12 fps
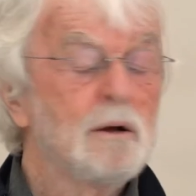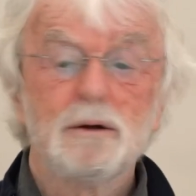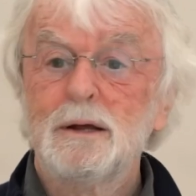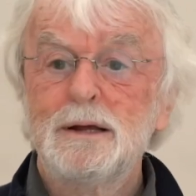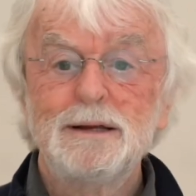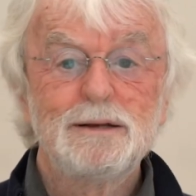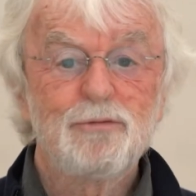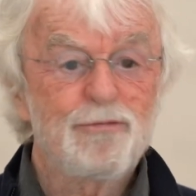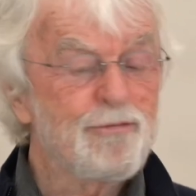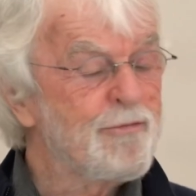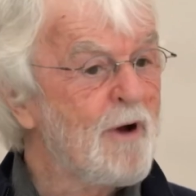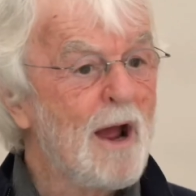he'd
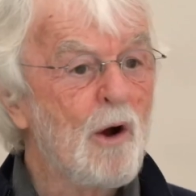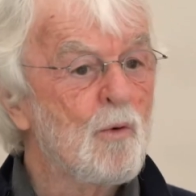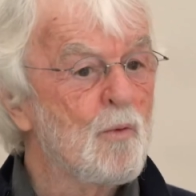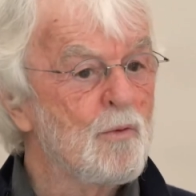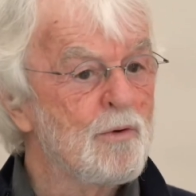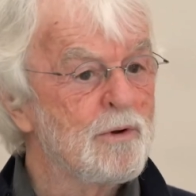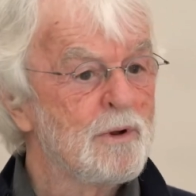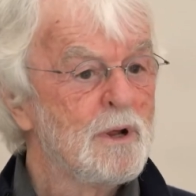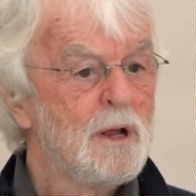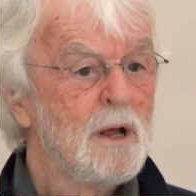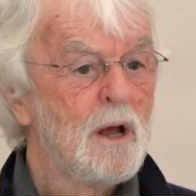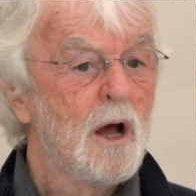found
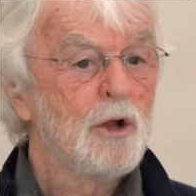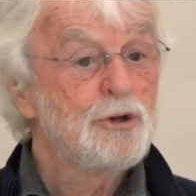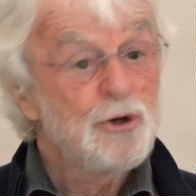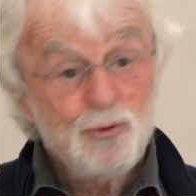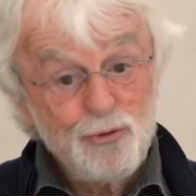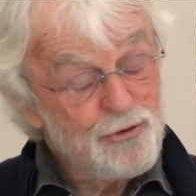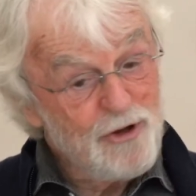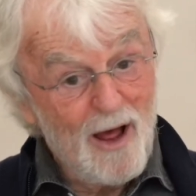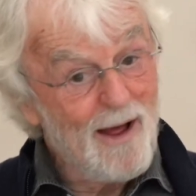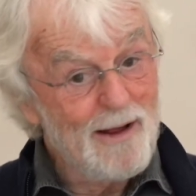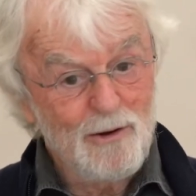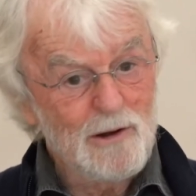a new
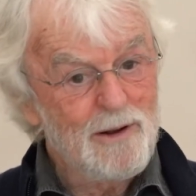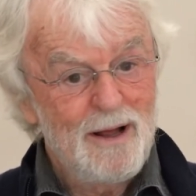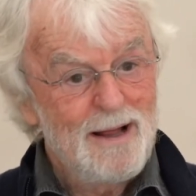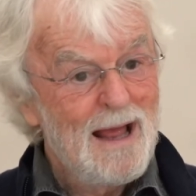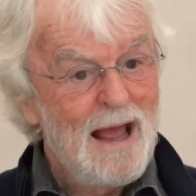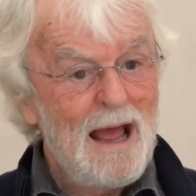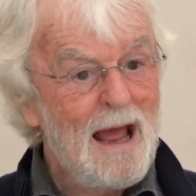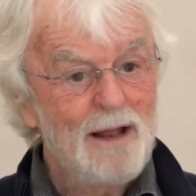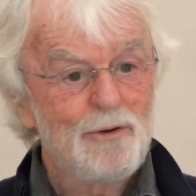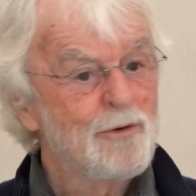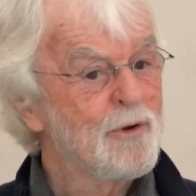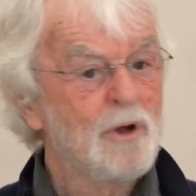style
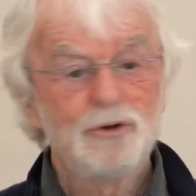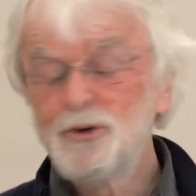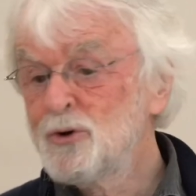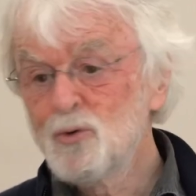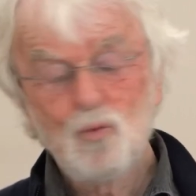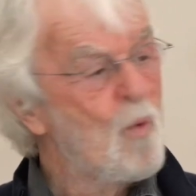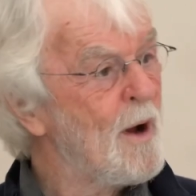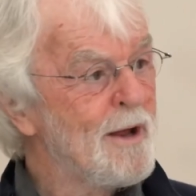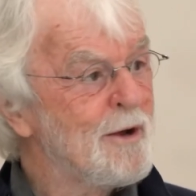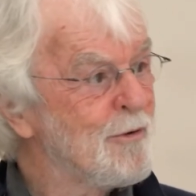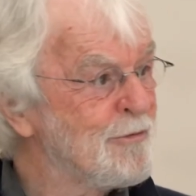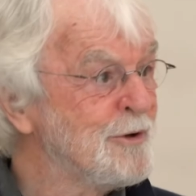and a new
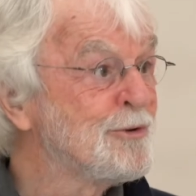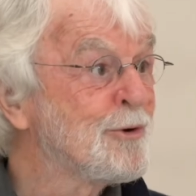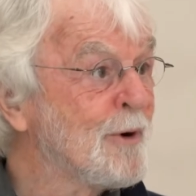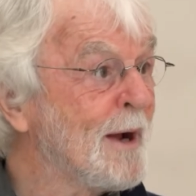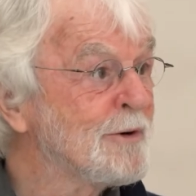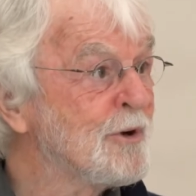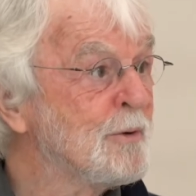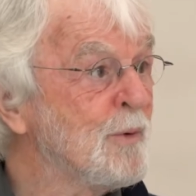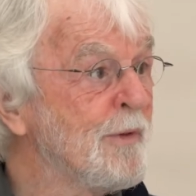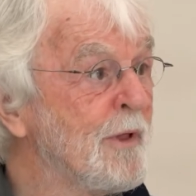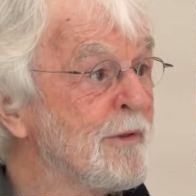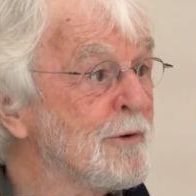way of interacting
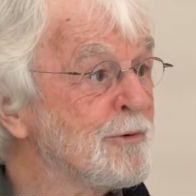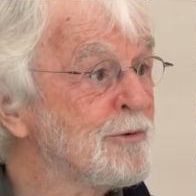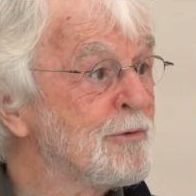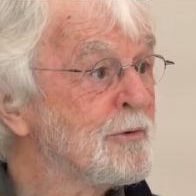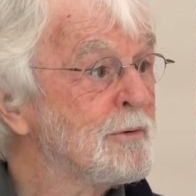with others.